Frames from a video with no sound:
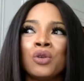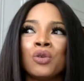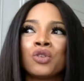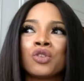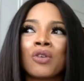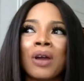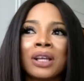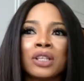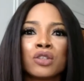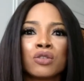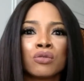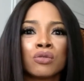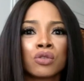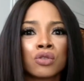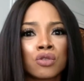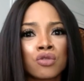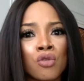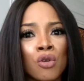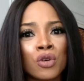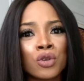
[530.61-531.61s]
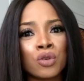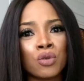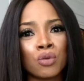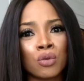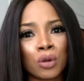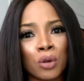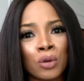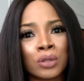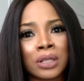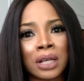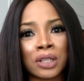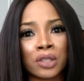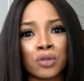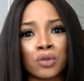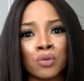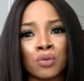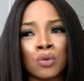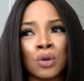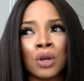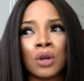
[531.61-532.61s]
trying to draw you closer
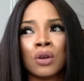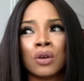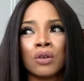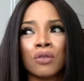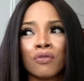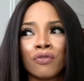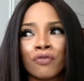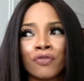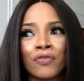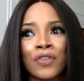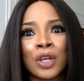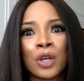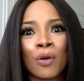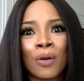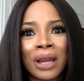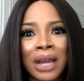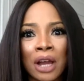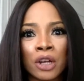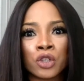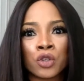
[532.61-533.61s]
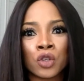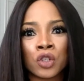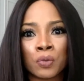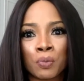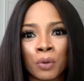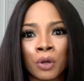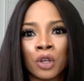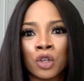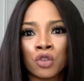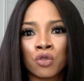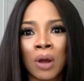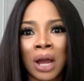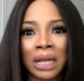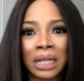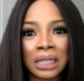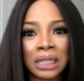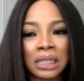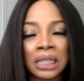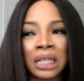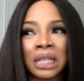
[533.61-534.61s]
to figuring out your
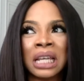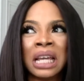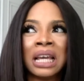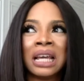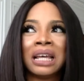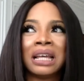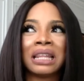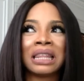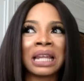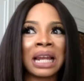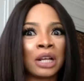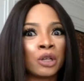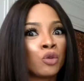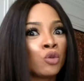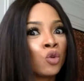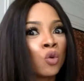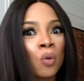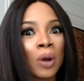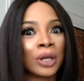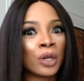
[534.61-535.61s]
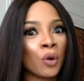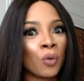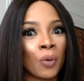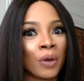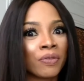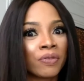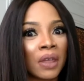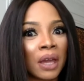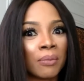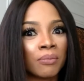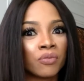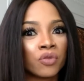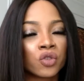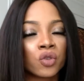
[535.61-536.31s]
spirituality, then I don't know why you're with them.